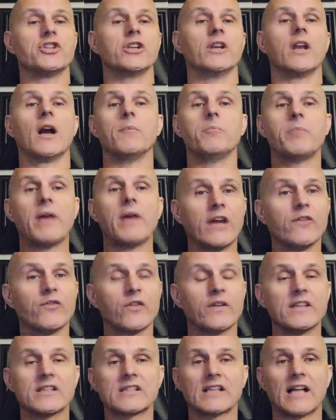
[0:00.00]
I'm paying for
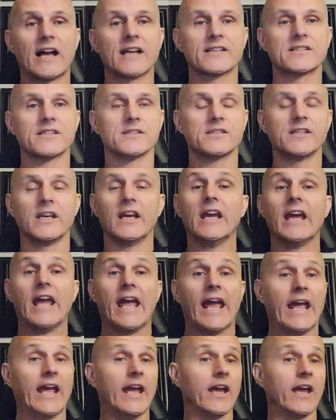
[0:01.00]
these classes,
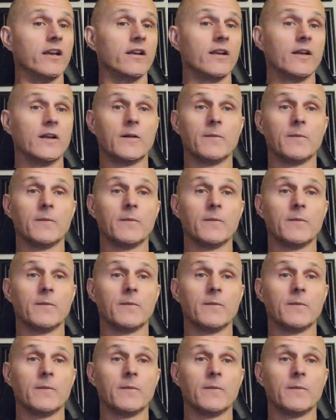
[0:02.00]
and,